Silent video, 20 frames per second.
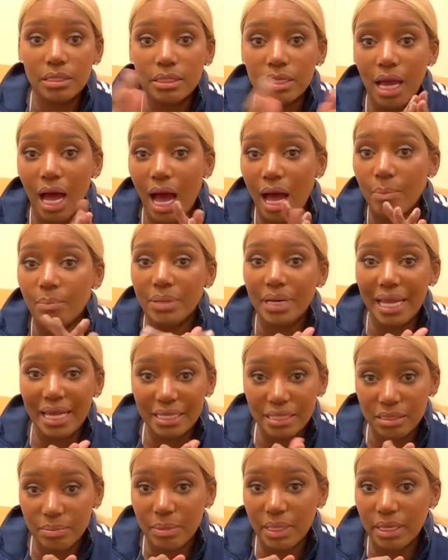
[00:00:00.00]
God
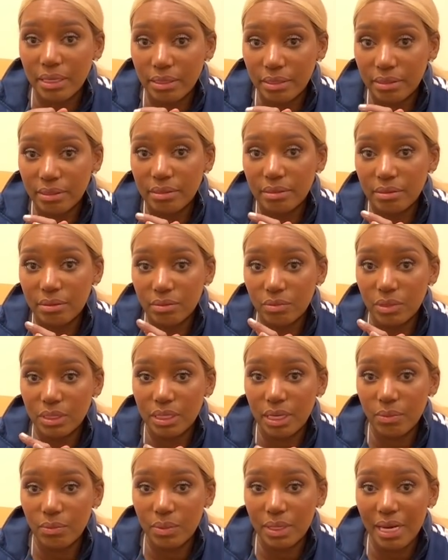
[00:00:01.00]
bless me
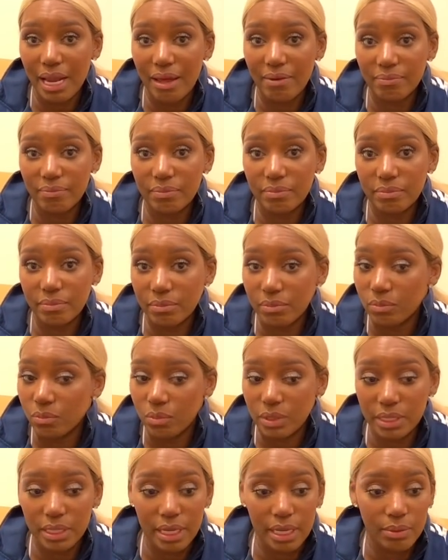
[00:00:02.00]
when when I
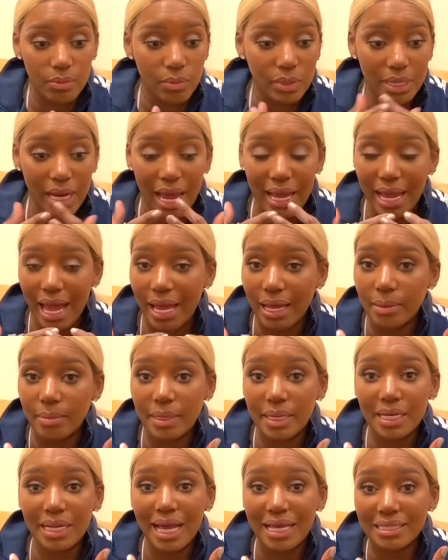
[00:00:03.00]
when when I got
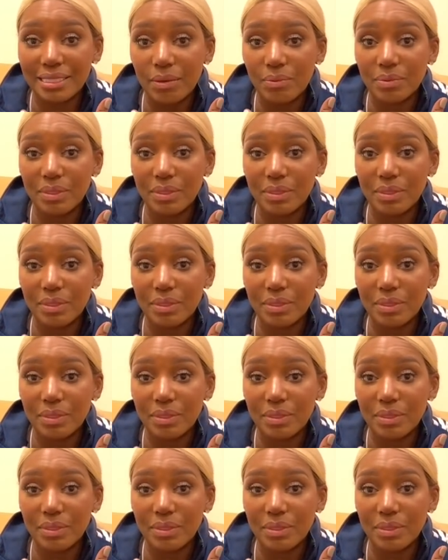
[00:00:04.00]
blood clots. And